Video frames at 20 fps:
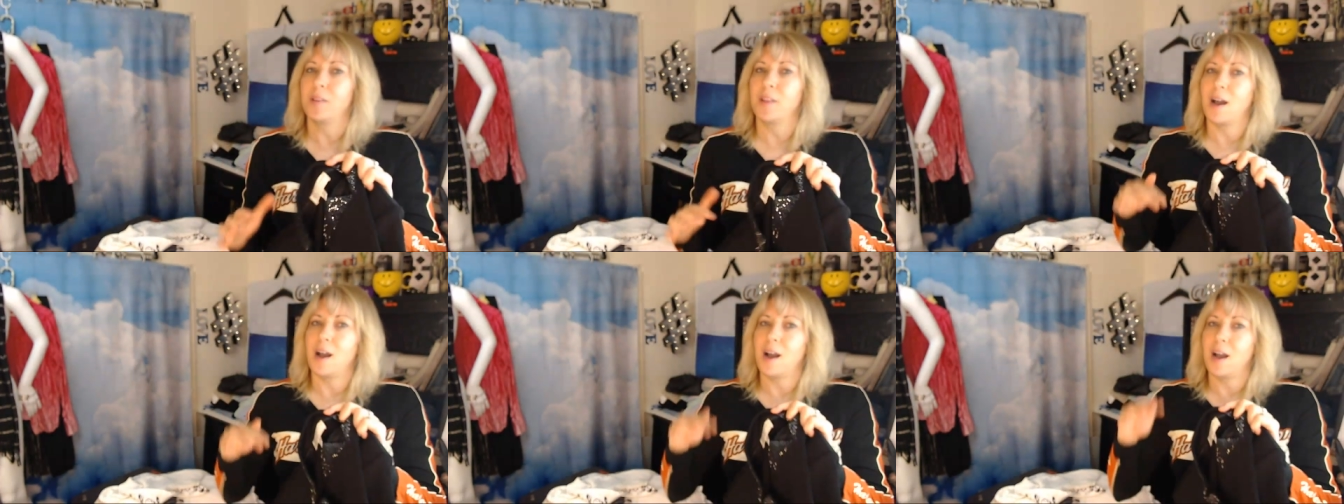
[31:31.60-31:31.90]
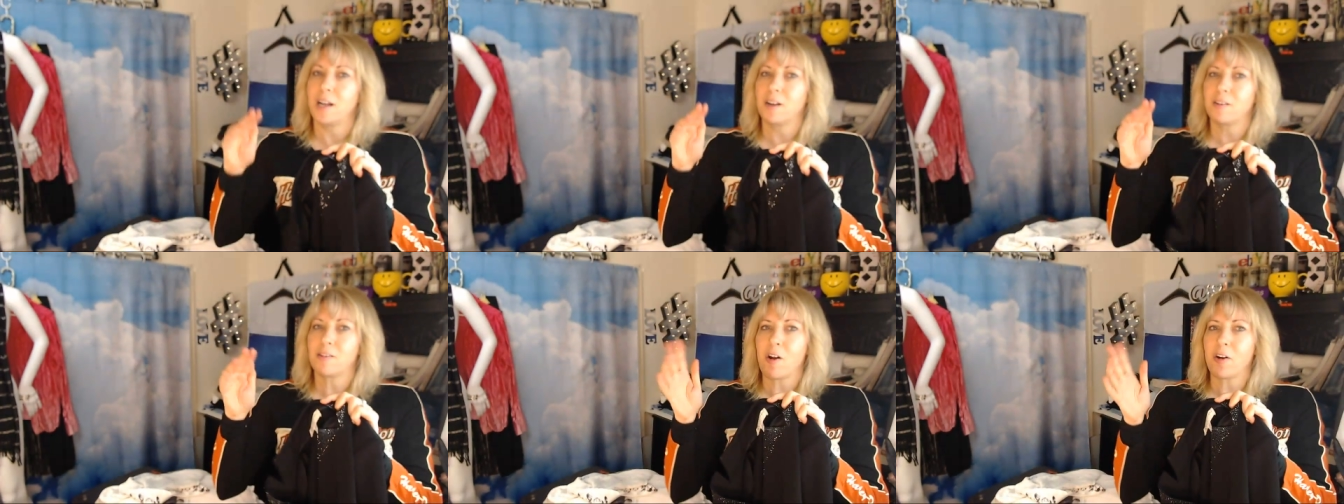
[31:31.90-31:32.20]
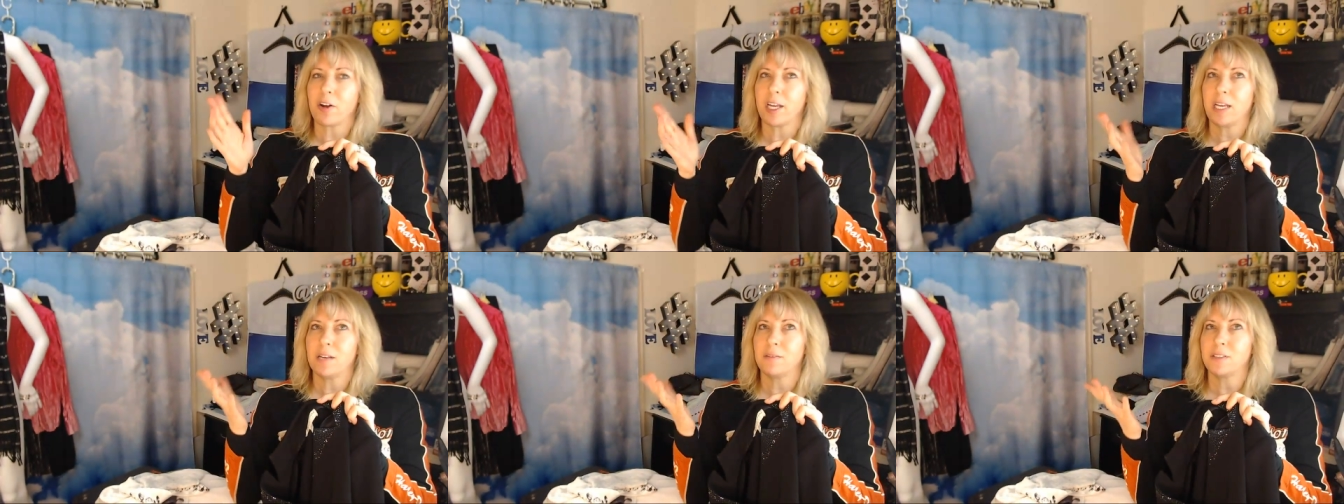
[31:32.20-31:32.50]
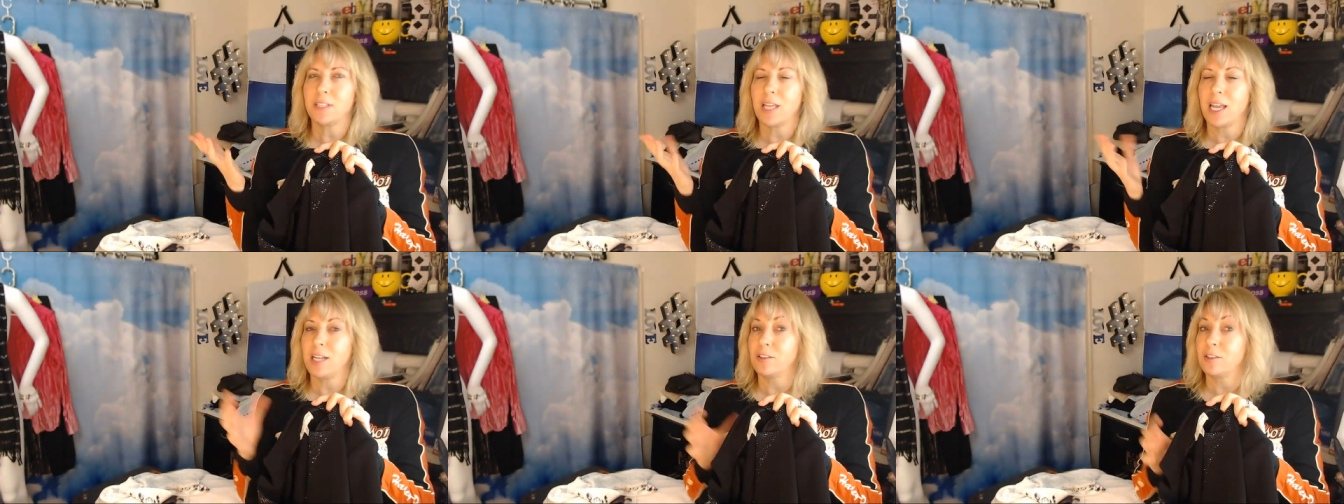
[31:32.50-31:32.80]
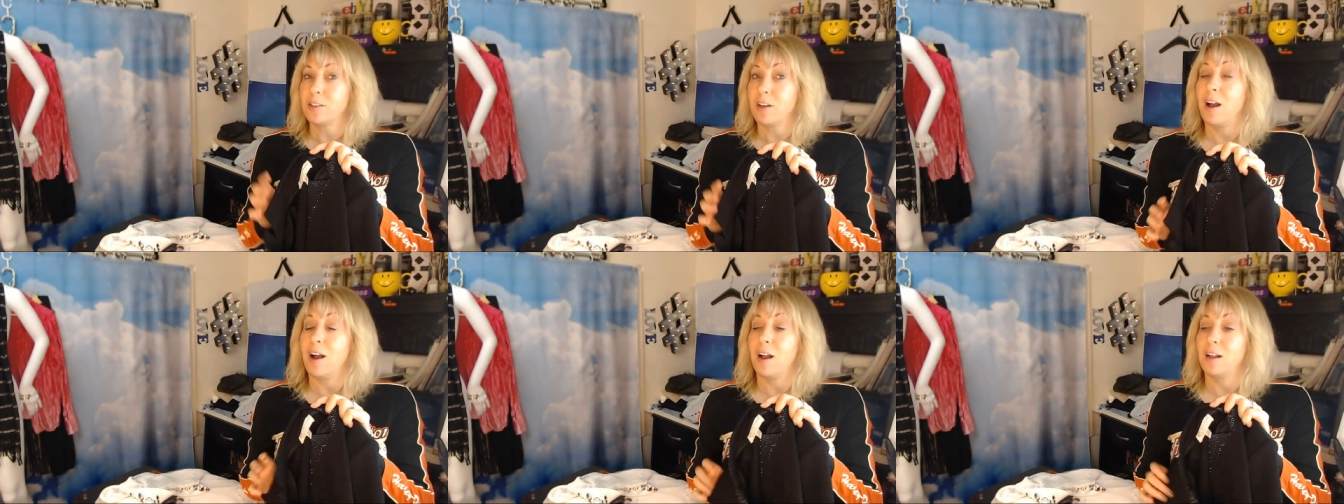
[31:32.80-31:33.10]
in the hierarchy of St.
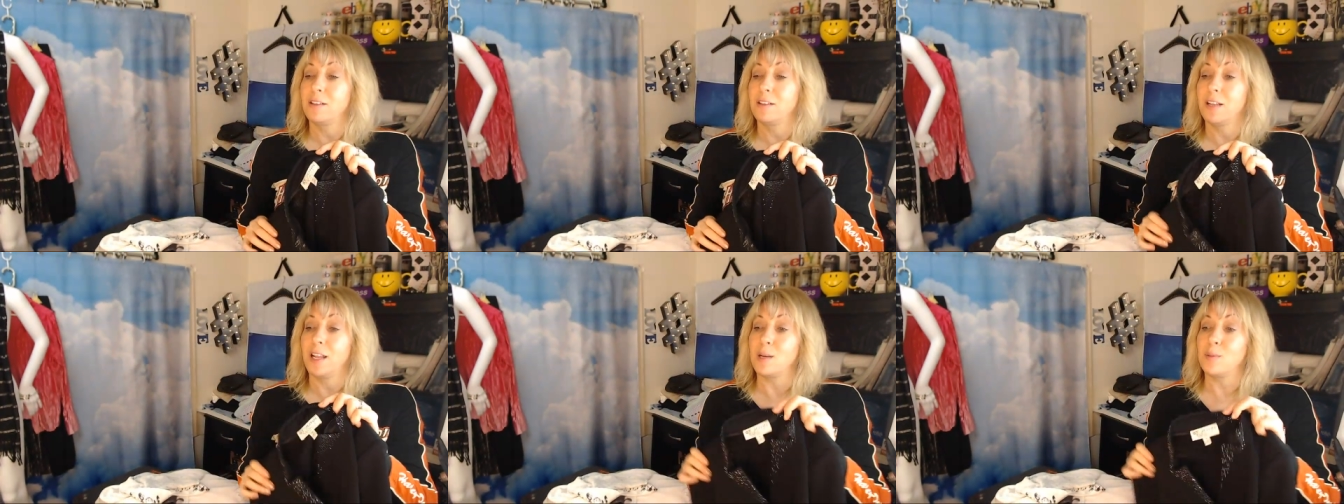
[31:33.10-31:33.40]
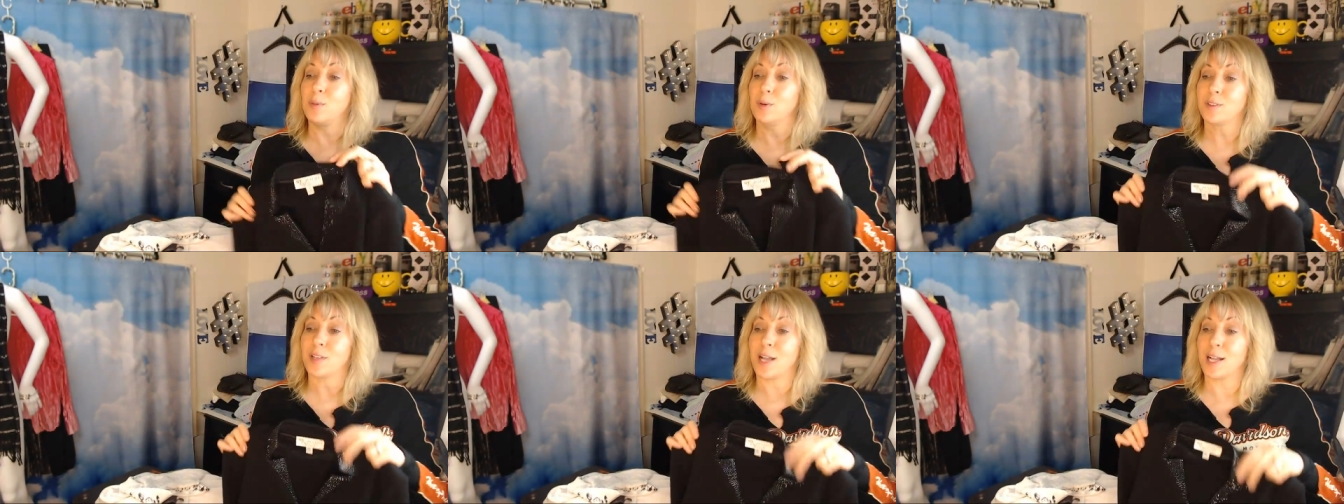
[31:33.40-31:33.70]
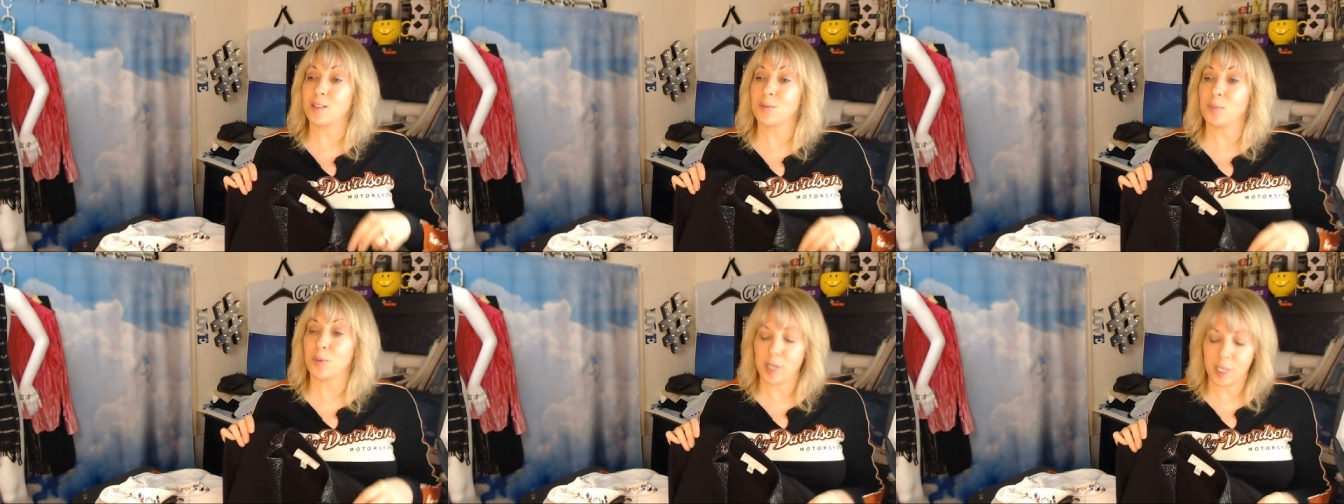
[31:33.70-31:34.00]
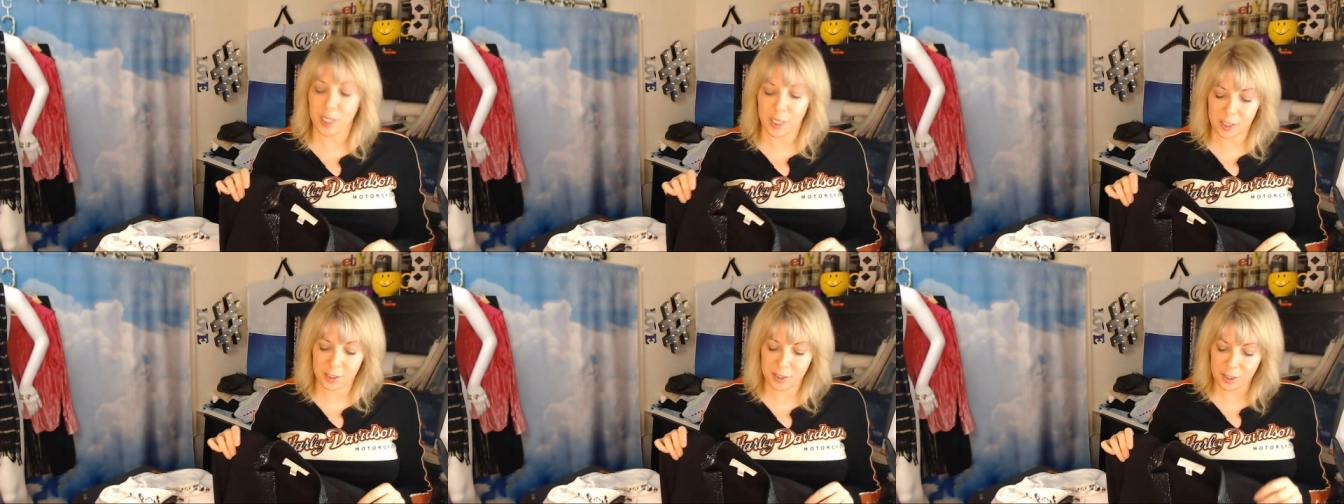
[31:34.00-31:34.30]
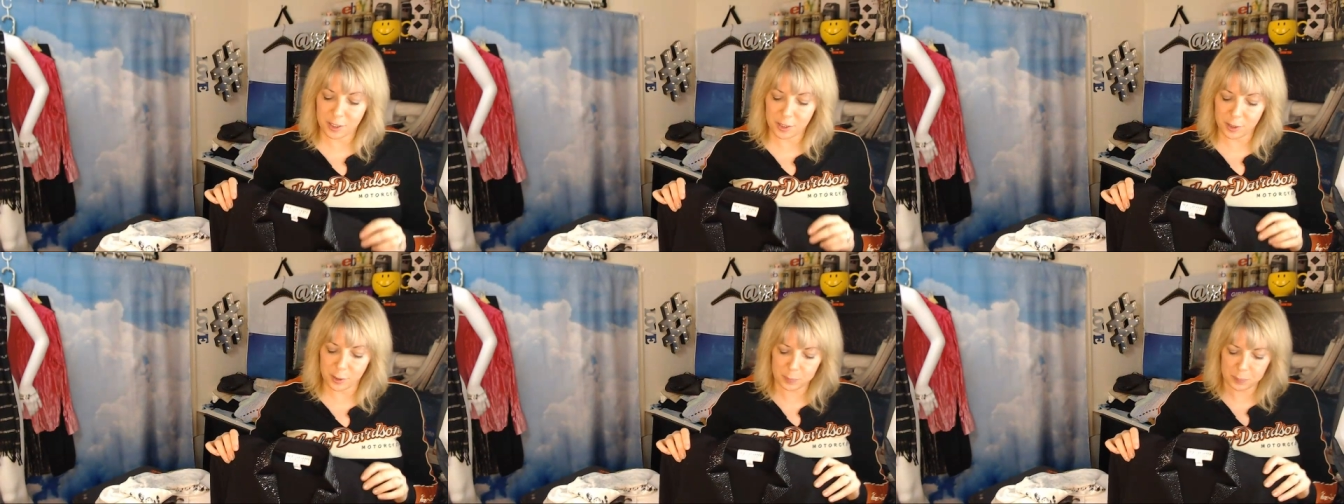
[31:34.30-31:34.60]
John labels, that's pretty good
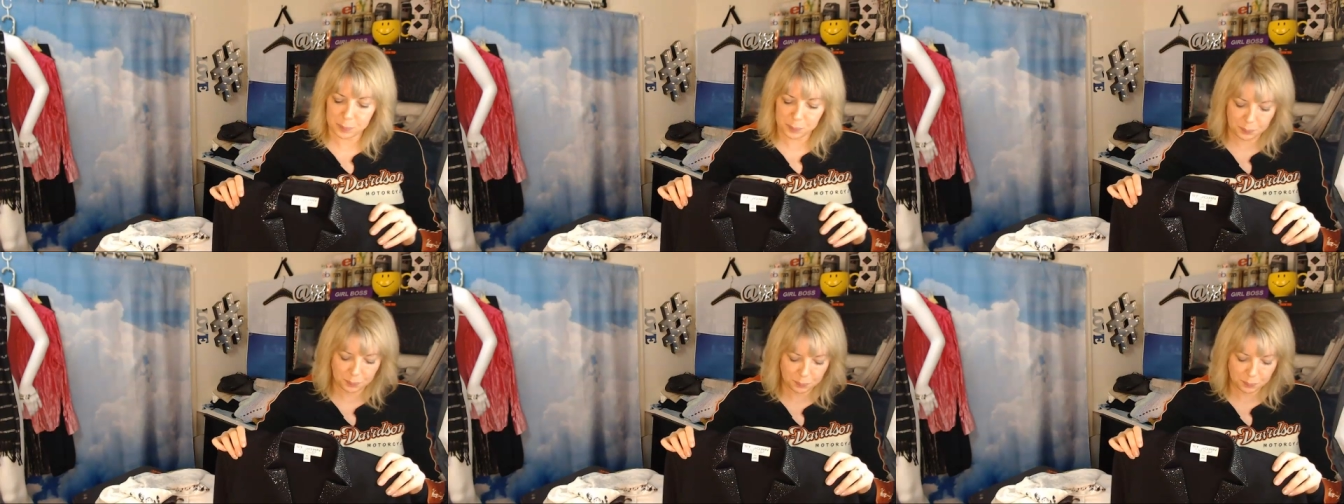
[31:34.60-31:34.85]
too.